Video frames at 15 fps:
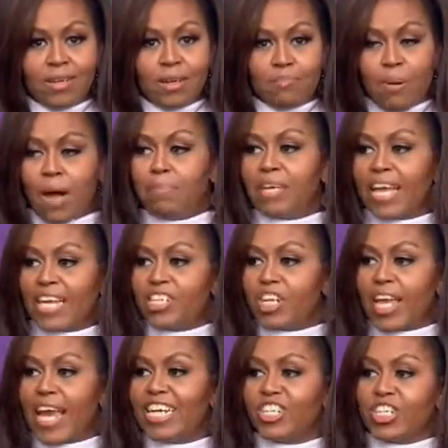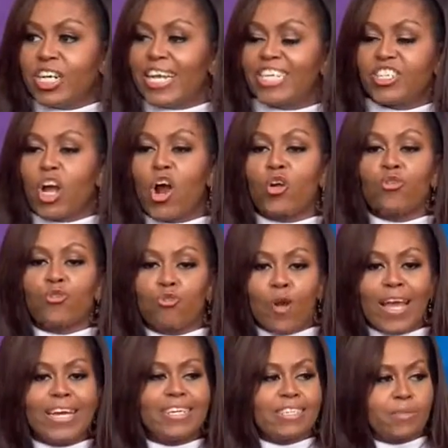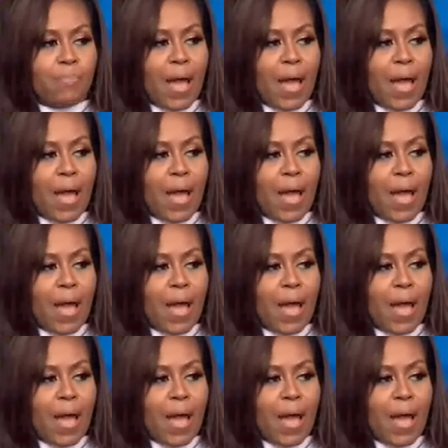Public education is our greatest